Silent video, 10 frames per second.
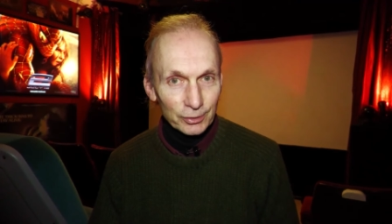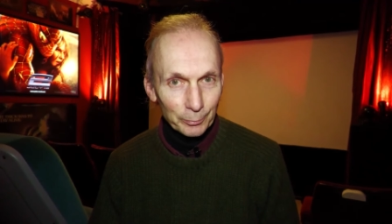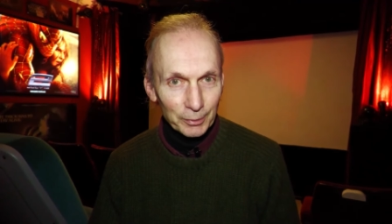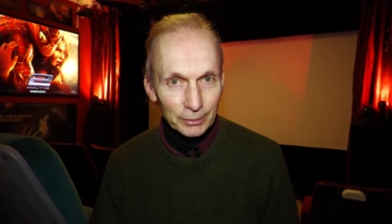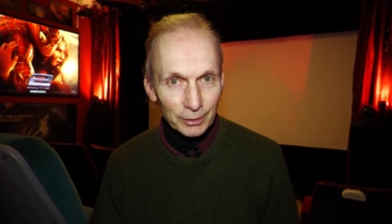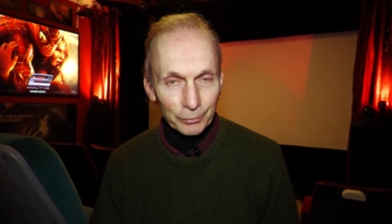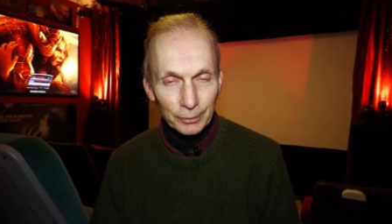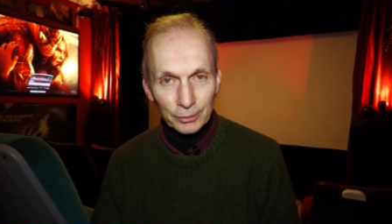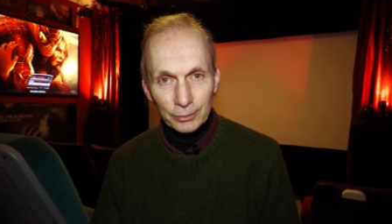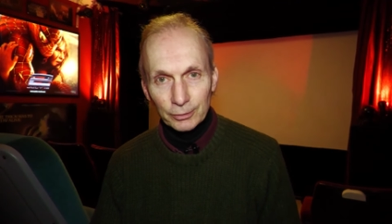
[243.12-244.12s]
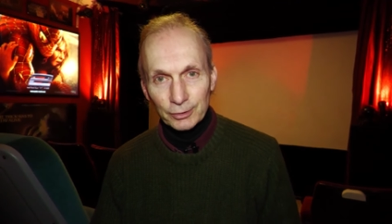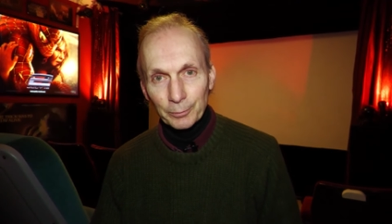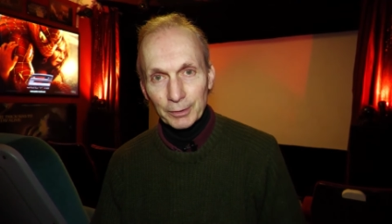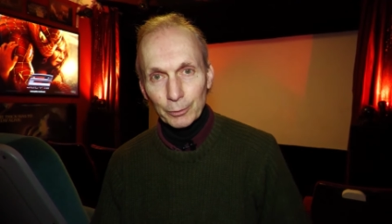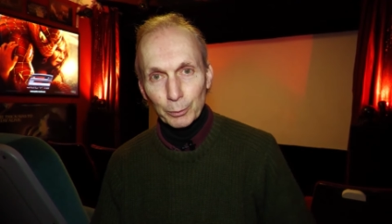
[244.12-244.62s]
something different. It's not
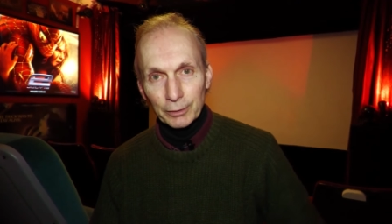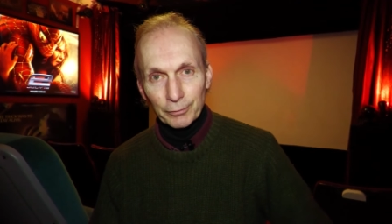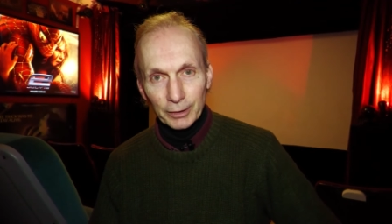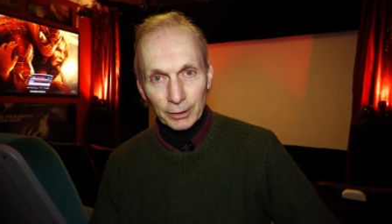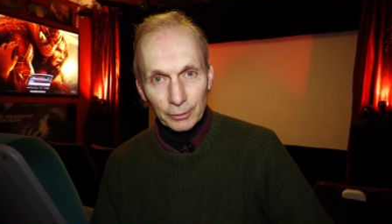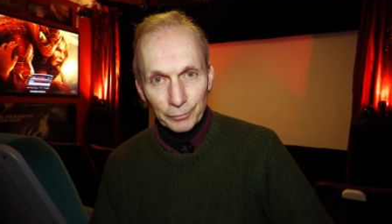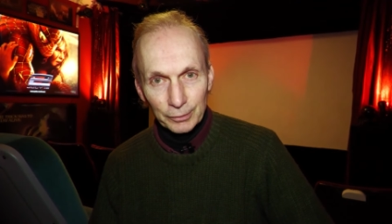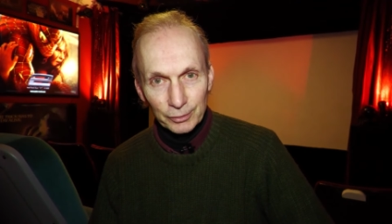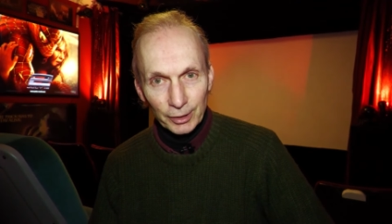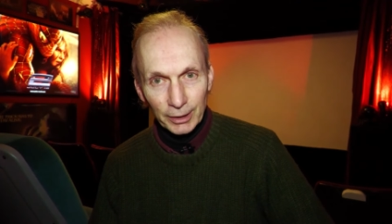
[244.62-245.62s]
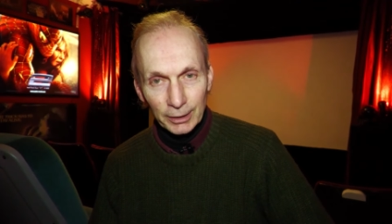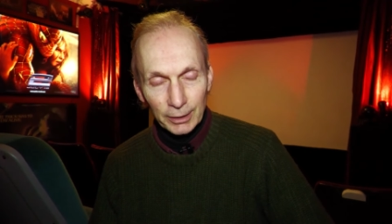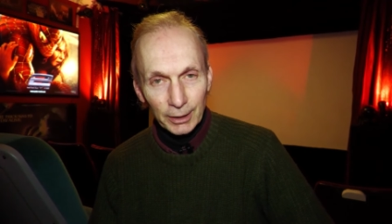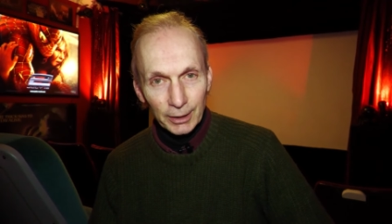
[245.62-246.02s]
something we very often see.